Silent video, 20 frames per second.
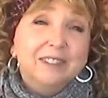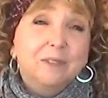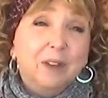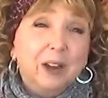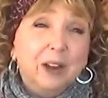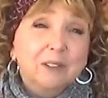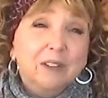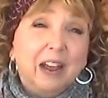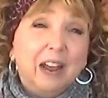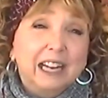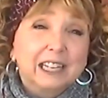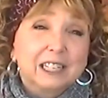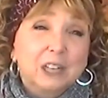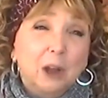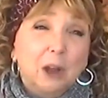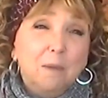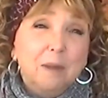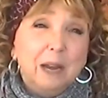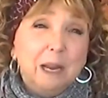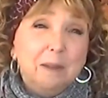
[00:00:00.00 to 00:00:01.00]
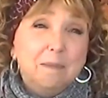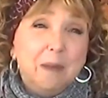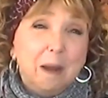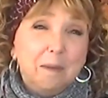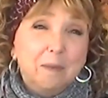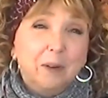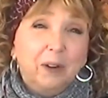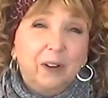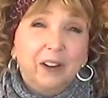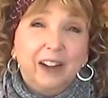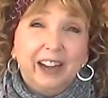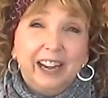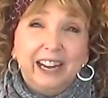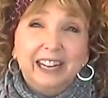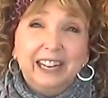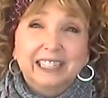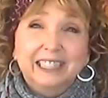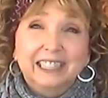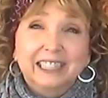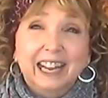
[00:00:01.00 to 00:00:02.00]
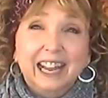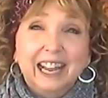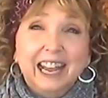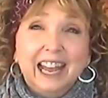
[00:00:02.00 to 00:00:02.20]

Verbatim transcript: brings back so many memories.